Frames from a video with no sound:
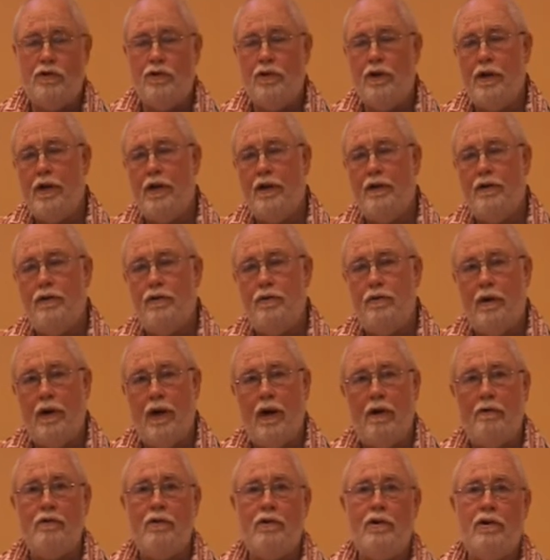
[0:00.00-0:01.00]
Krishna can do
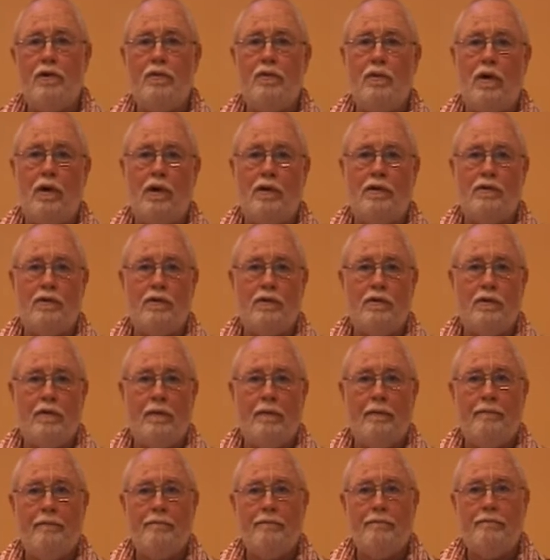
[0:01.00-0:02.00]
whatever he wants,
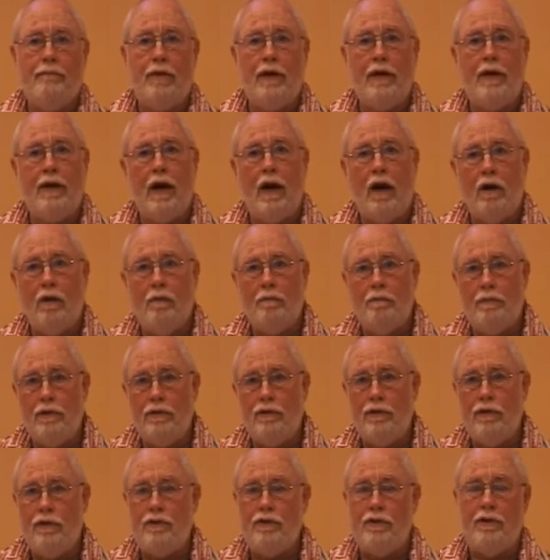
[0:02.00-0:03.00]
but our
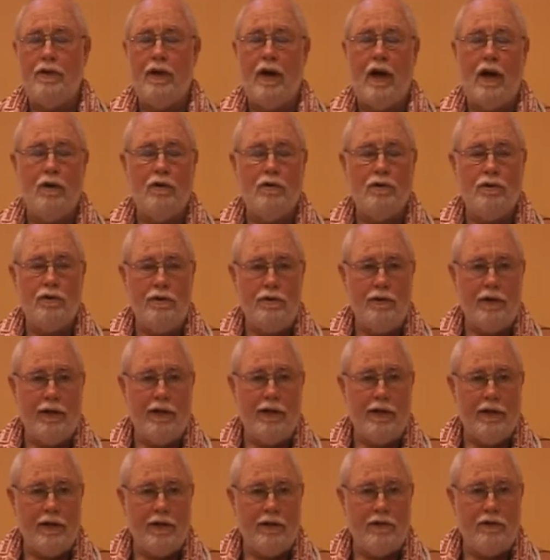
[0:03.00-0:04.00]
position, our
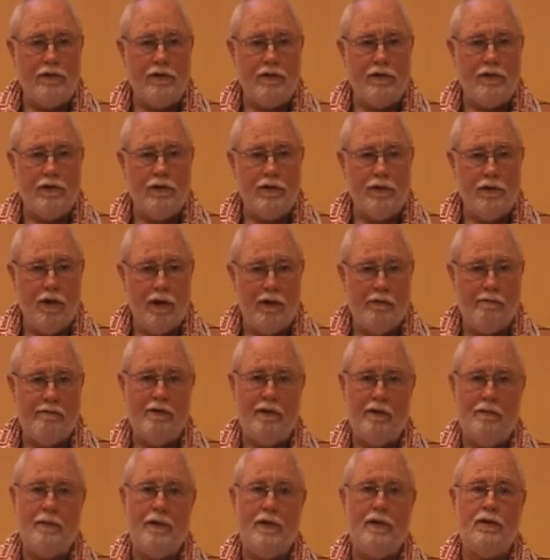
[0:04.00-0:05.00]
duty is to
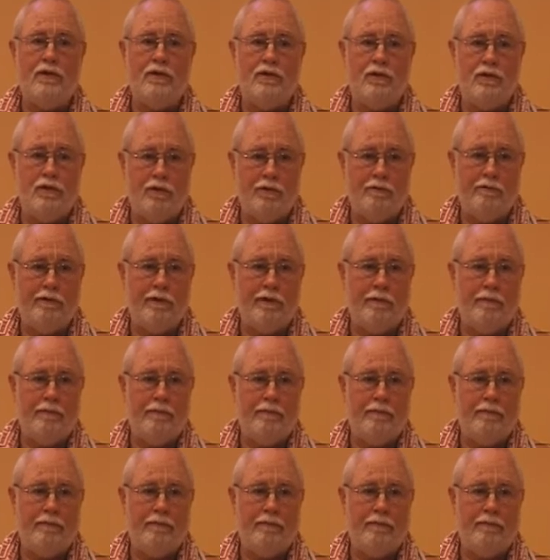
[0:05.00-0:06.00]
love him and to serve
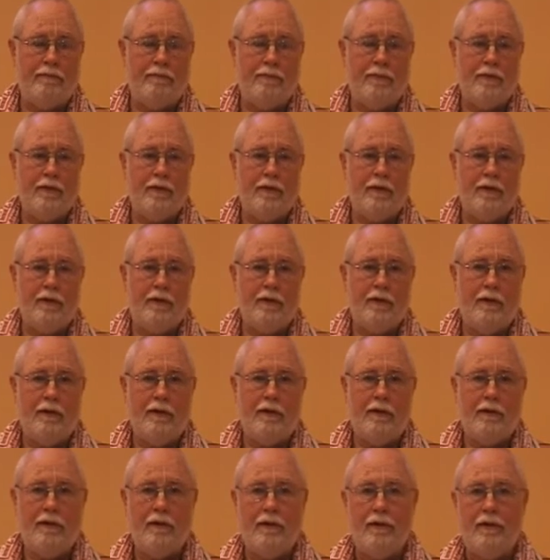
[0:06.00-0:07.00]
him.
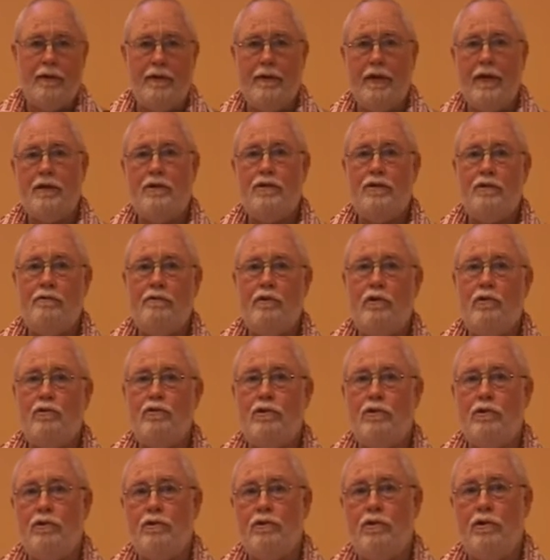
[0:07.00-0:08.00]
That's
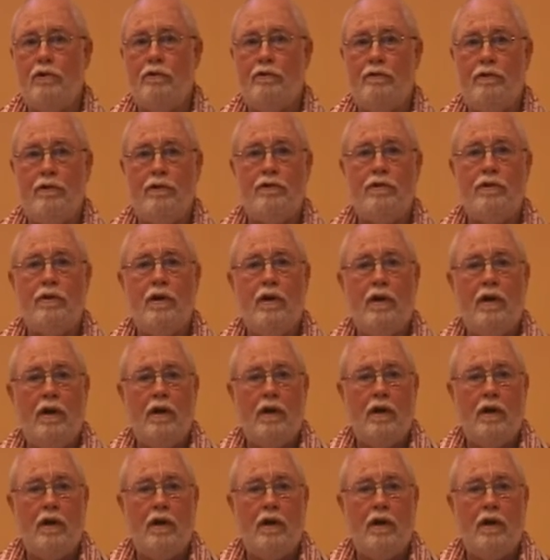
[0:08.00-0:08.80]
devotional service.